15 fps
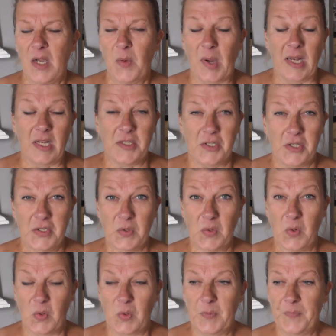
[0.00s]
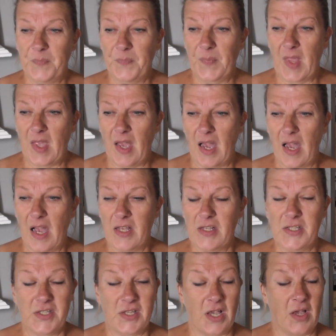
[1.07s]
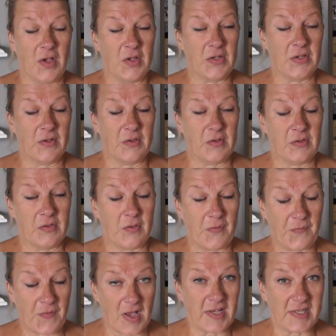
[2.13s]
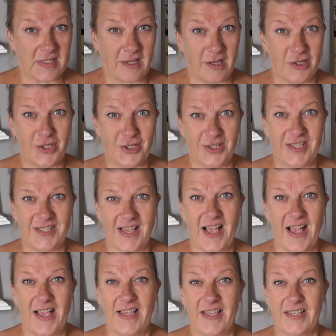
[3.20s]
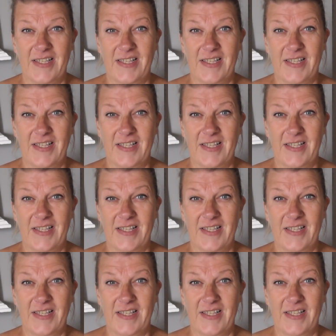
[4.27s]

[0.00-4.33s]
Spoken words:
Well, as you saw, the first thing I should say